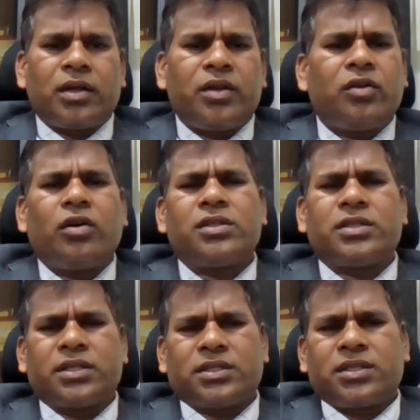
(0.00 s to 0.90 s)
in all
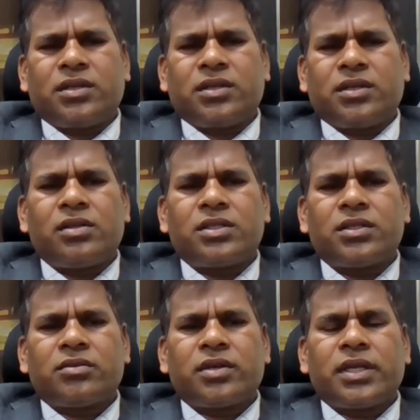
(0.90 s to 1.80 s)
sense,
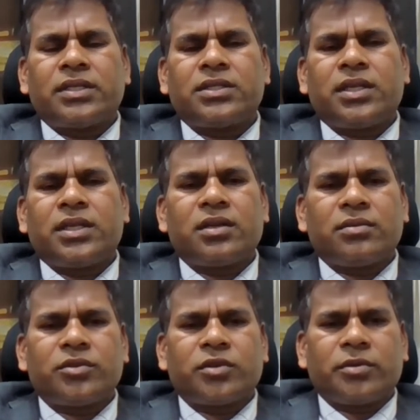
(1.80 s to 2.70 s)
when I say in
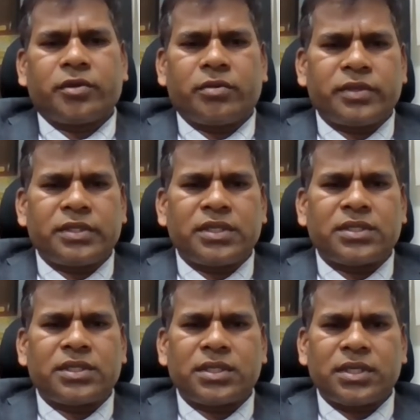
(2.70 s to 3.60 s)
terms of your
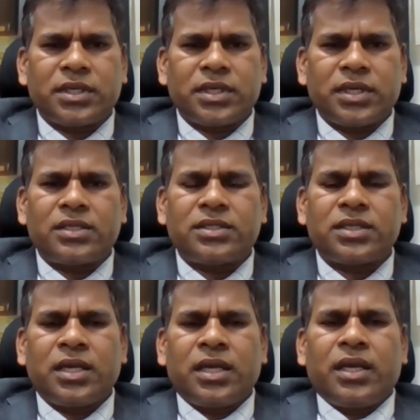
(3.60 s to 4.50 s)
businesses at large,
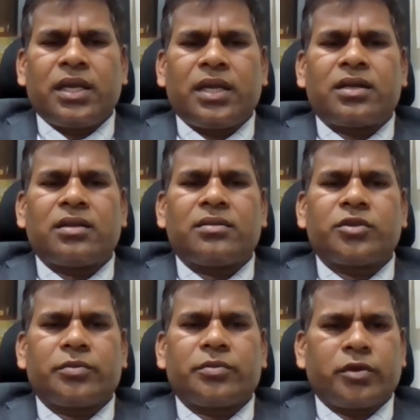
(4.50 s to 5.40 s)
in
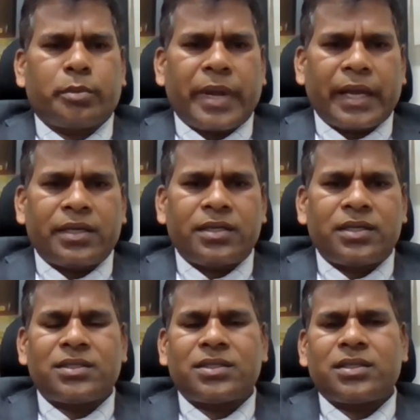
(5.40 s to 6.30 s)
terms of your
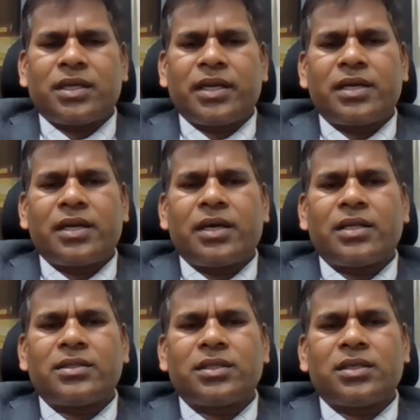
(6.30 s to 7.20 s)
backend at
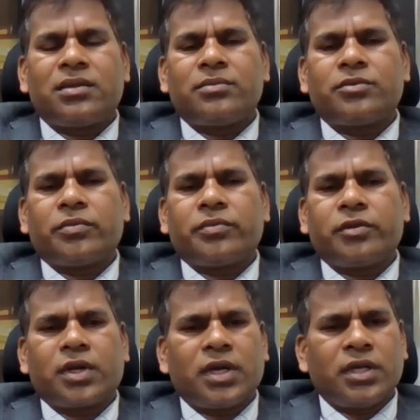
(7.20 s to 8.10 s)
large, in terms
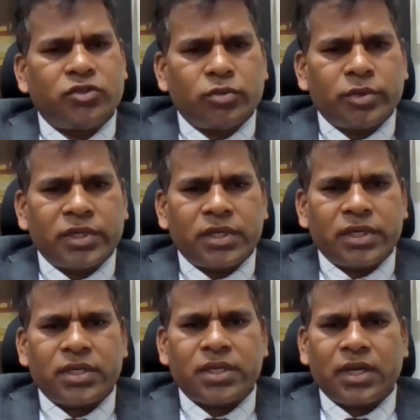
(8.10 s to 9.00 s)
of your consumer
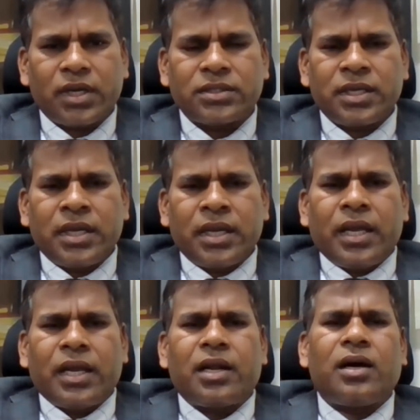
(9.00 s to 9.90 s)
at large,
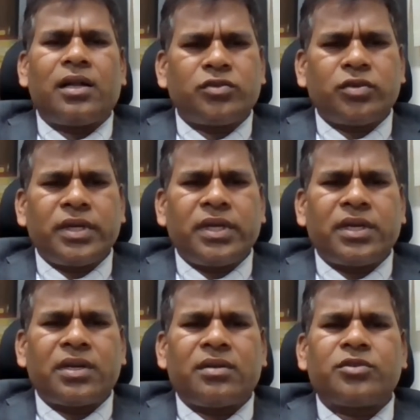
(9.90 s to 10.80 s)
and also
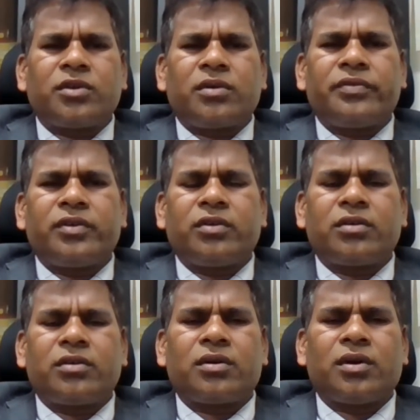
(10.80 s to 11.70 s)
in terms of
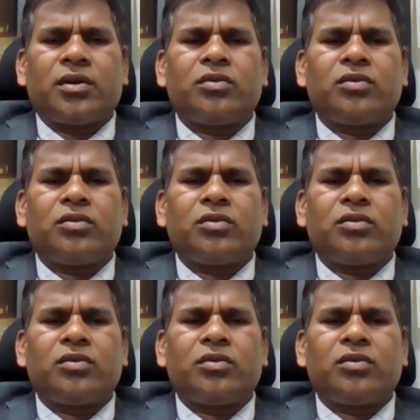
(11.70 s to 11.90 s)
your